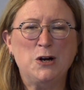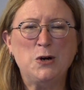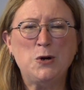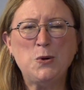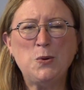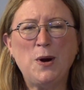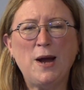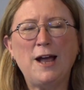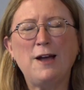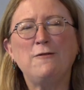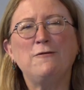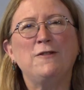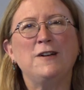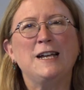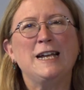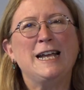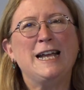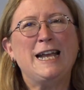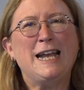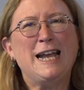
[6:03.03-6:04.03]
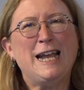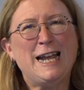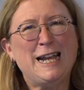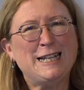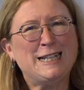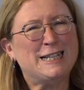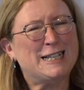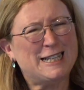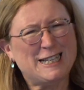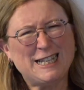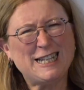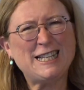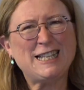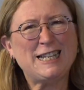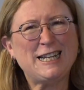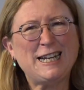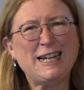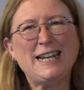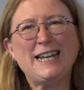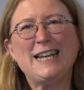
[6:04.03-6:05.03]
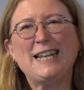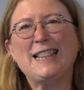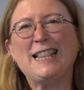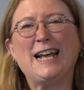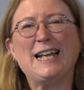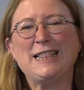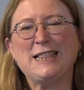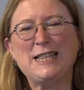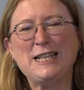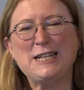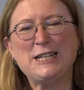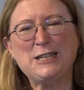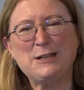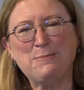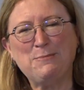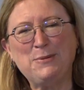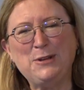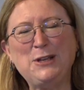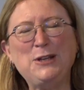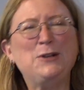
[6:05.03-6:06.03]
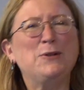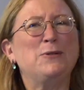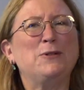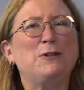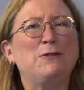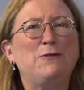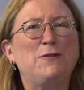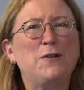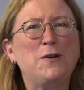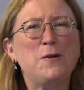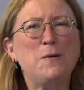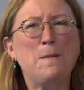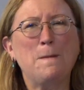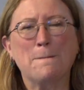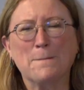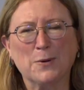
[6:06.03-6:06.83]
who have insisted that this beautiful,